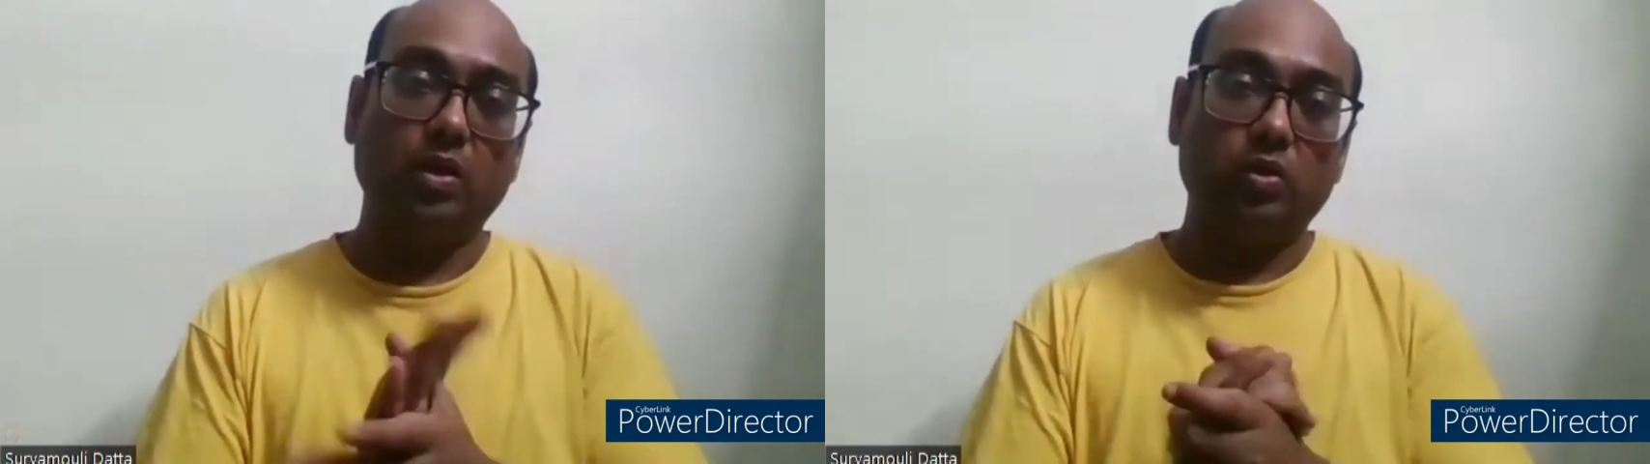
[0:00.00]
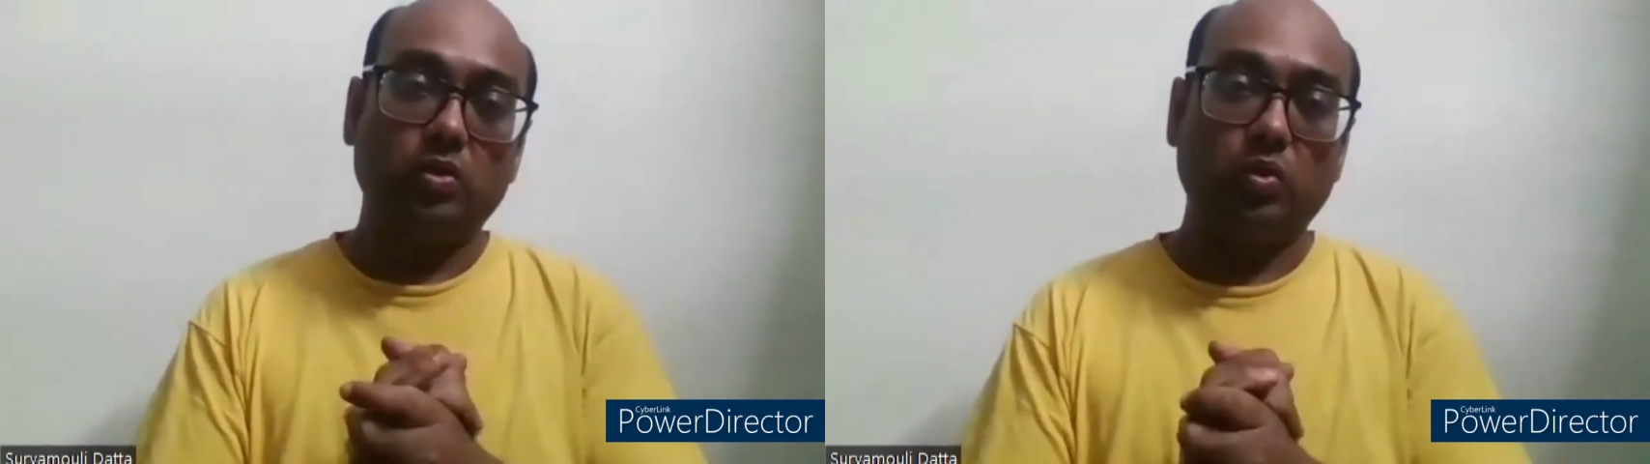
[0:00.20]

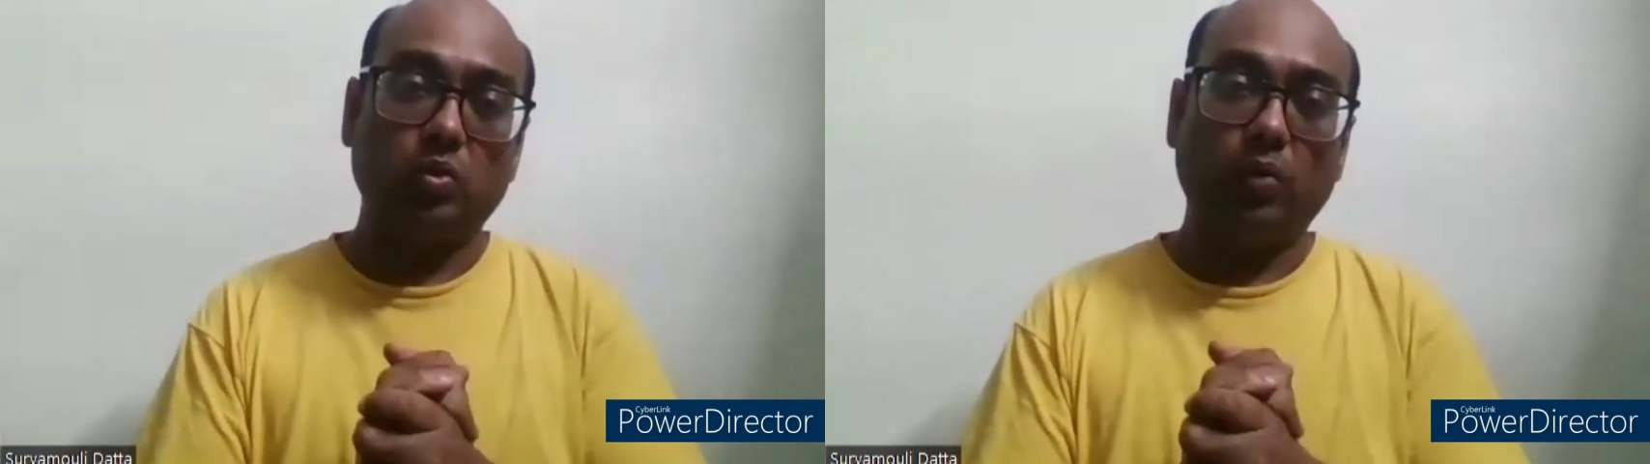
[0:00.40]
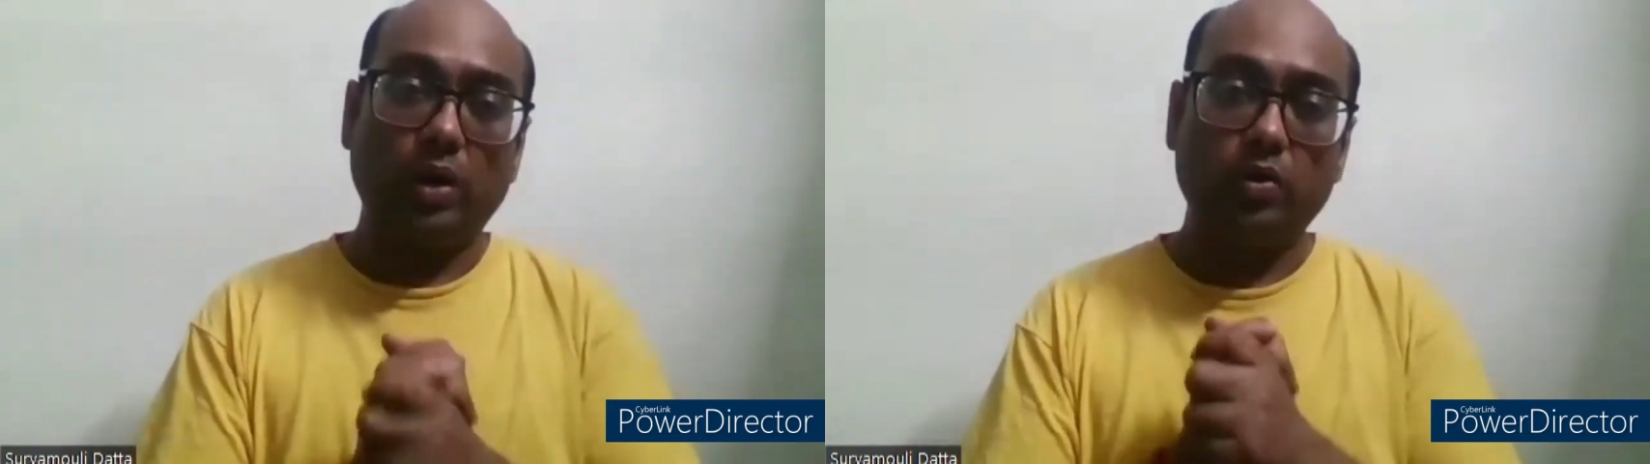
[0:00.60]
So
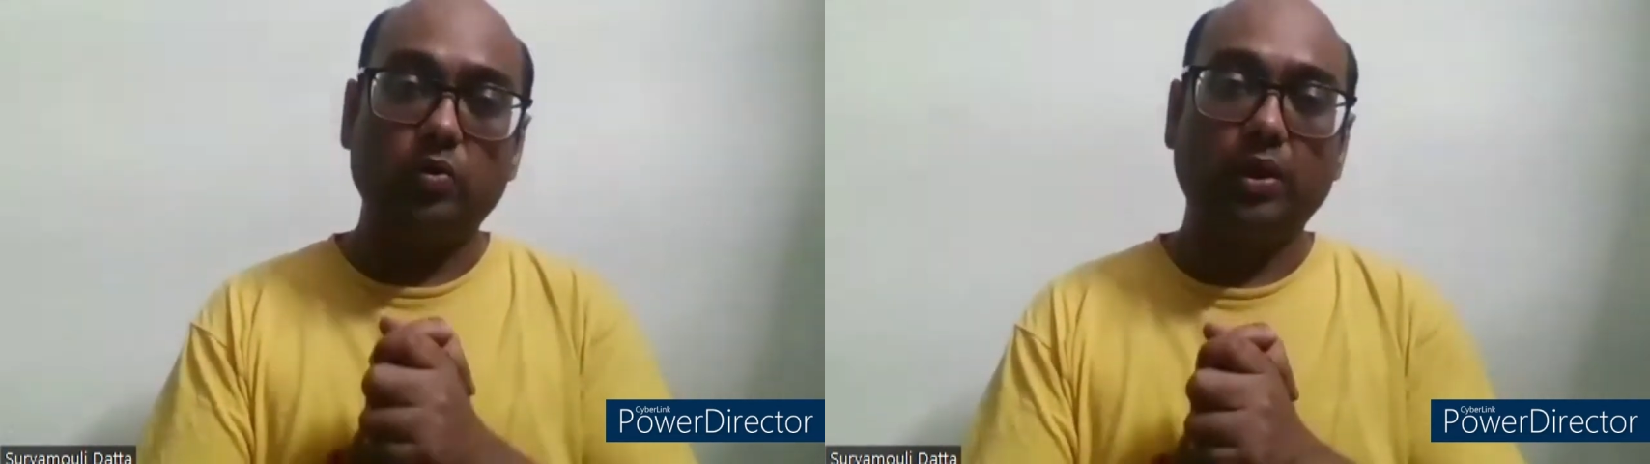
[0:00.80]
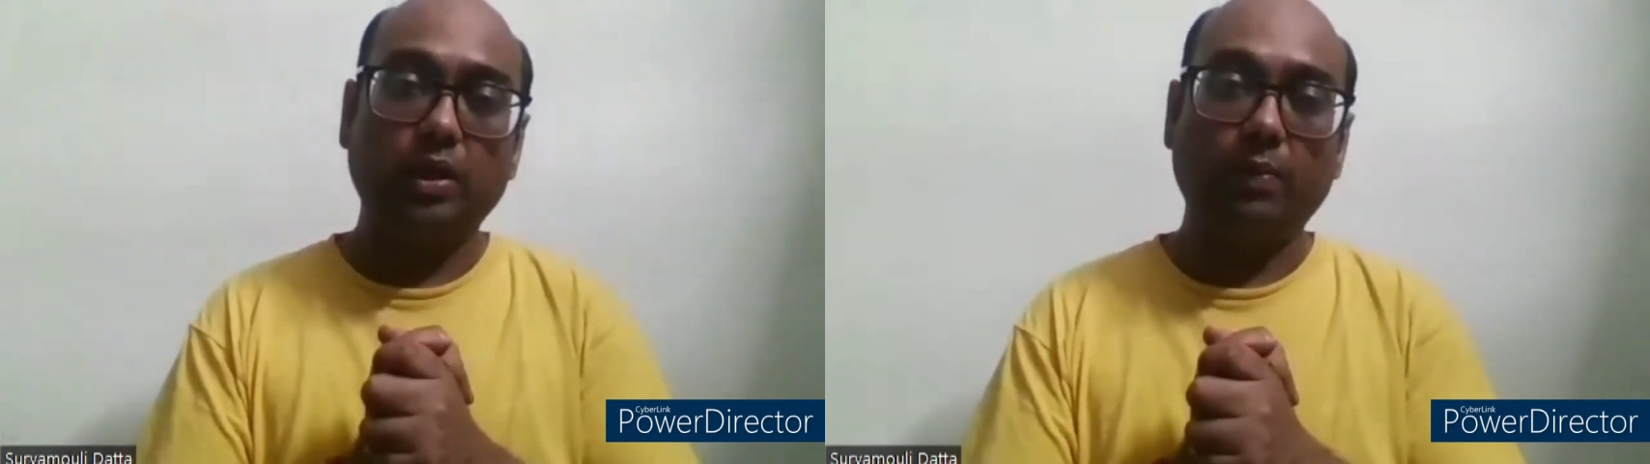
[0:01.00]
what do
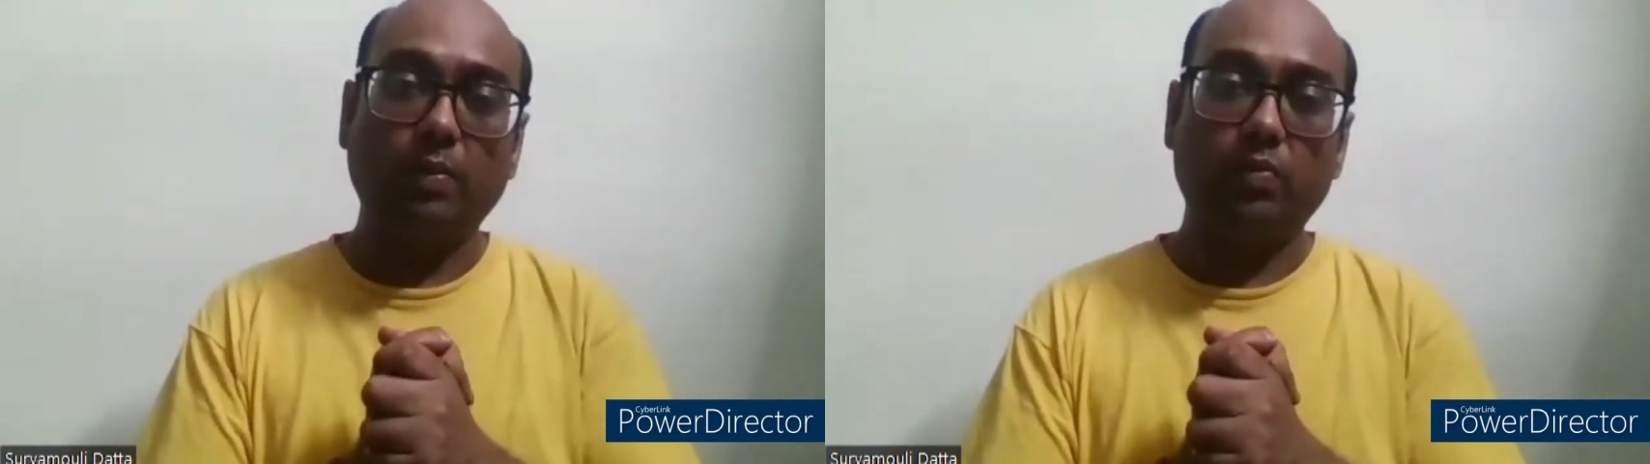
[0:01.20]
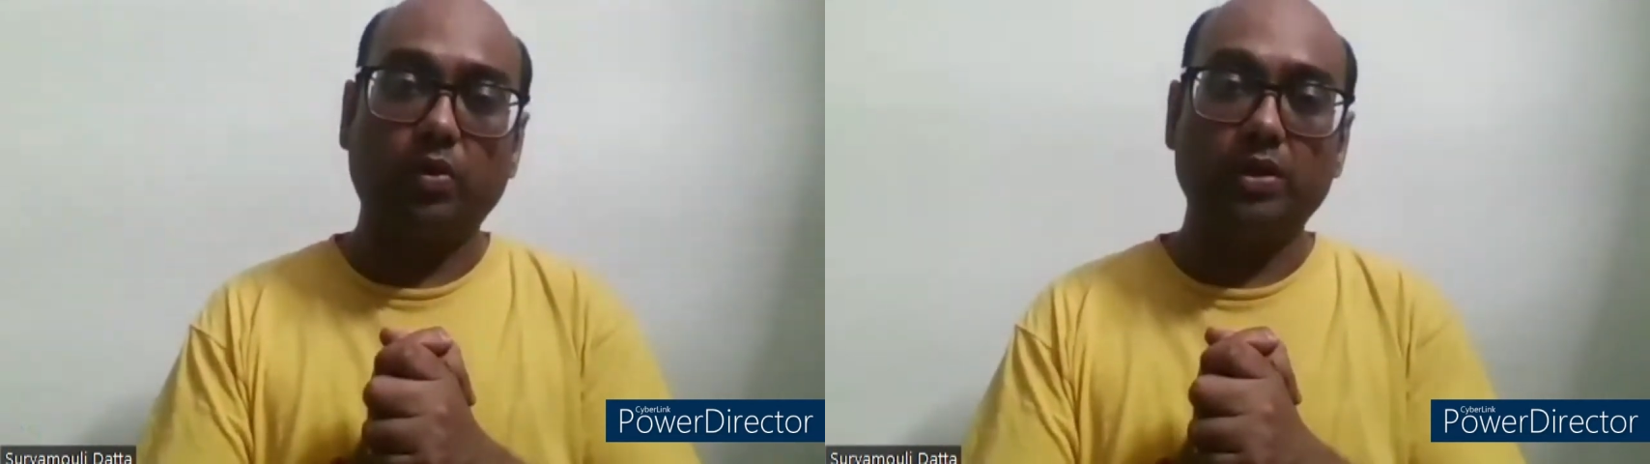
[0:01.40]
you think
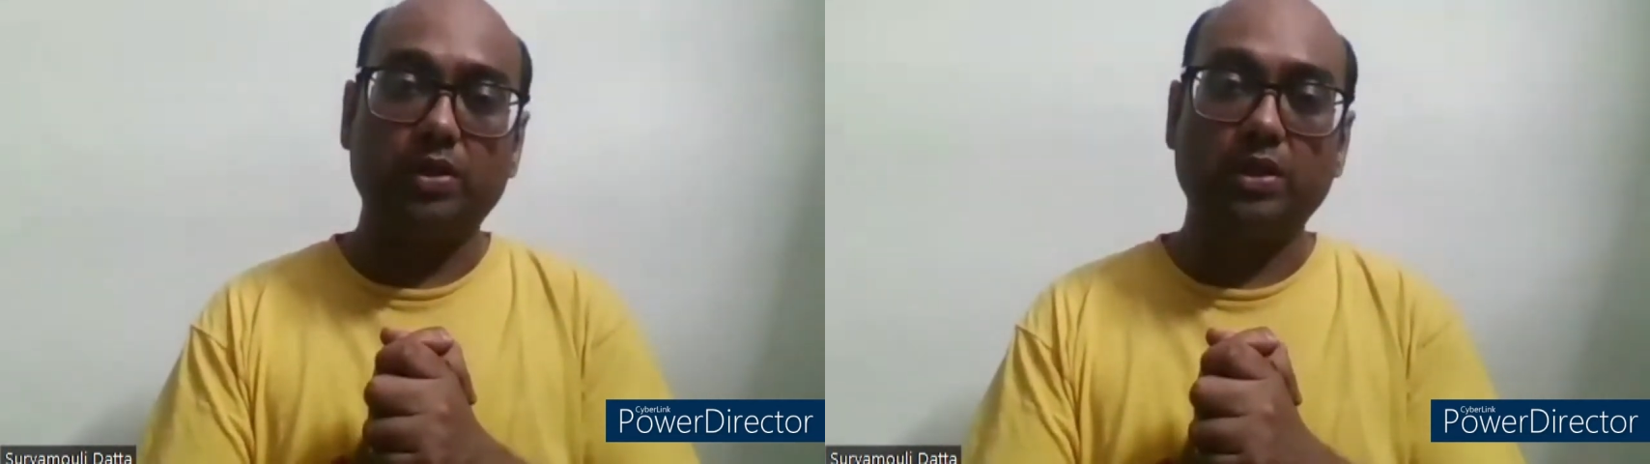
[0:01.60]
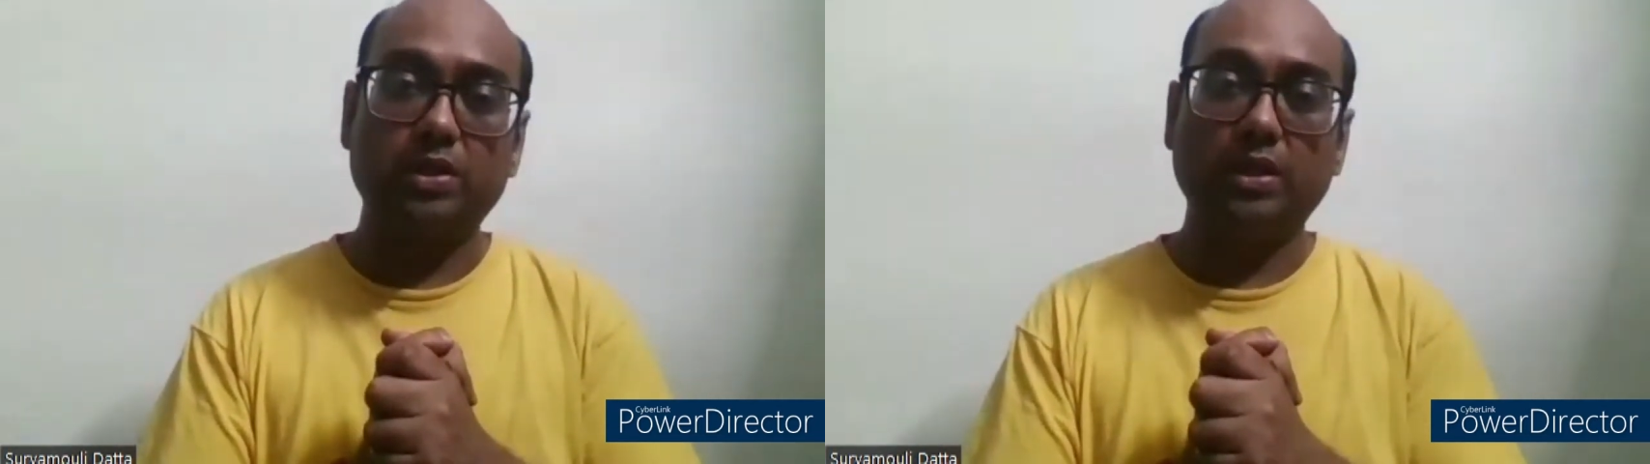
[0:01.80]
about
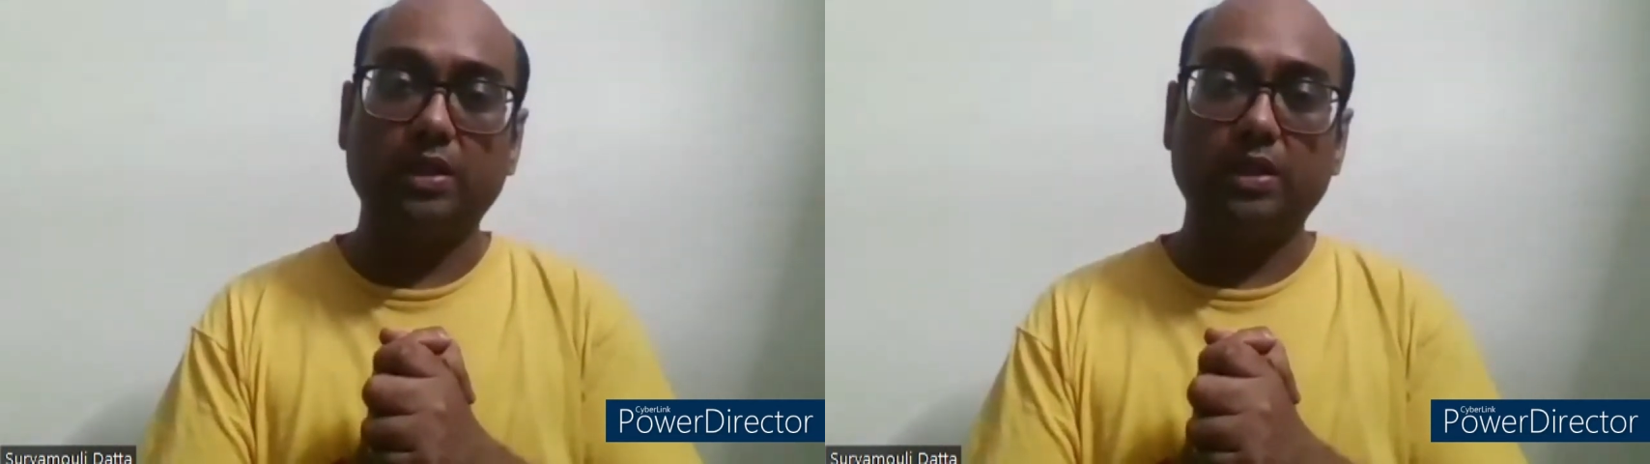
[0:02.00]
procrastination